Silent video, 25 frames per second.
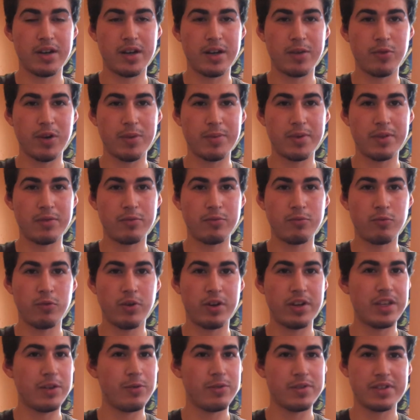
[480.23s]
weapon where
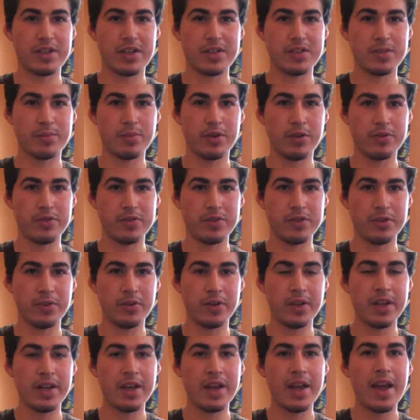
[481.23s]
he was not supposed to.
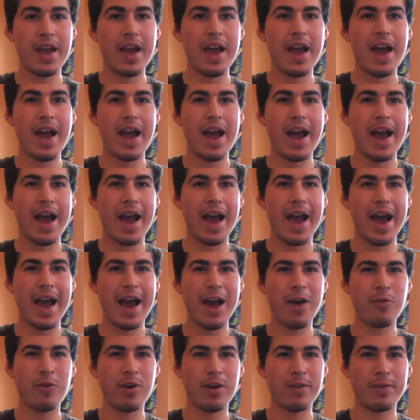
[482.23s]

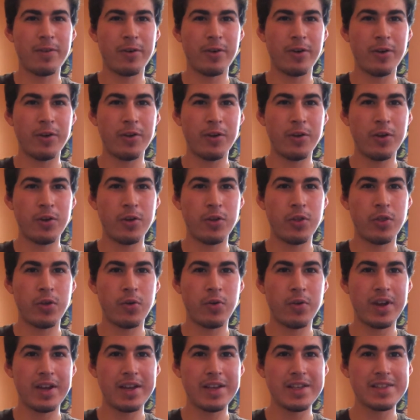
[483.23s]
However, there
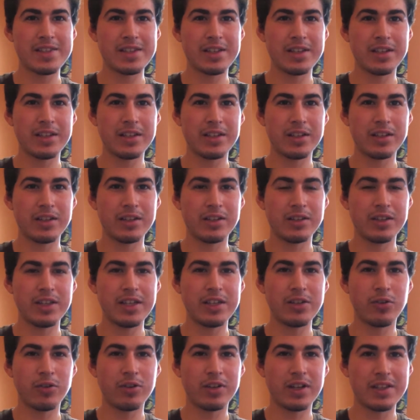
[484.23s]
is
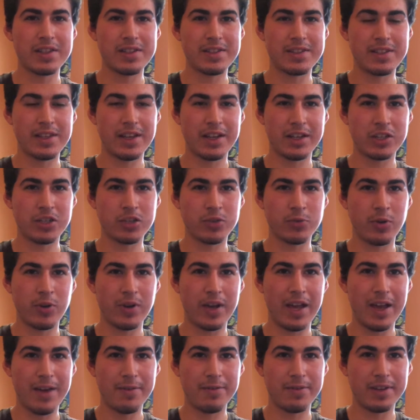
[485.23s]
legal contextual
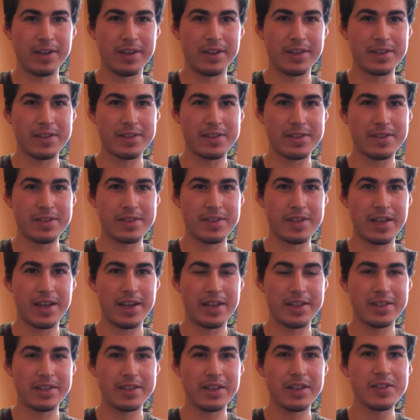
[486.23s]
evidence
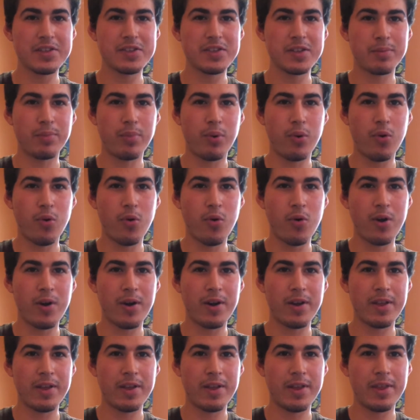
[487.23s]
that does support
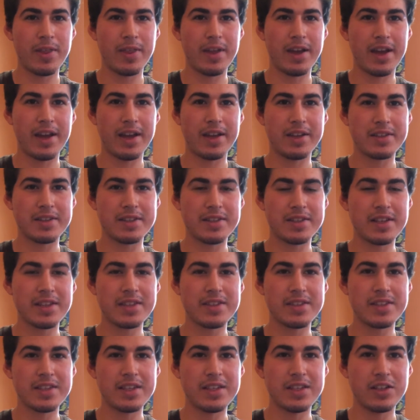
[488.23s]
that
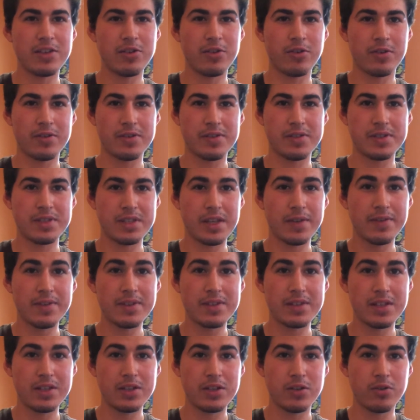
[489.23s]
16-year-olds,
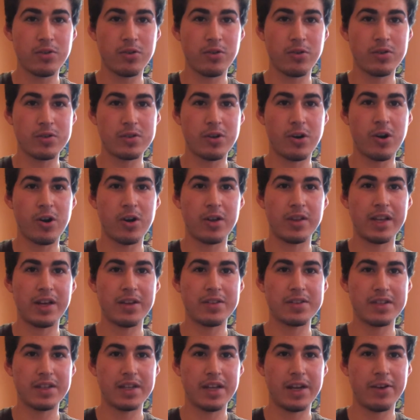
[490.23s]
17-year-olds are allowed to
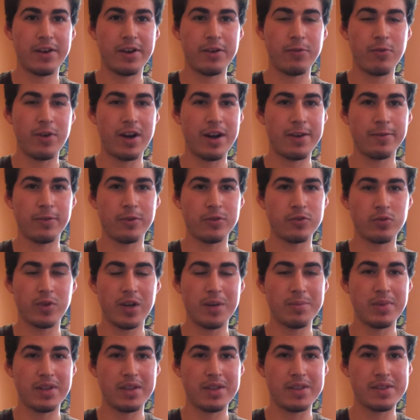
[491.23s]
carry rifles,
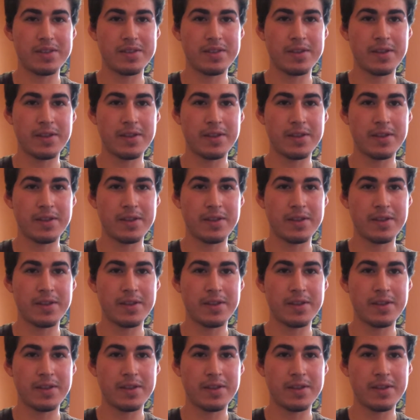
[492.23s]
weapons,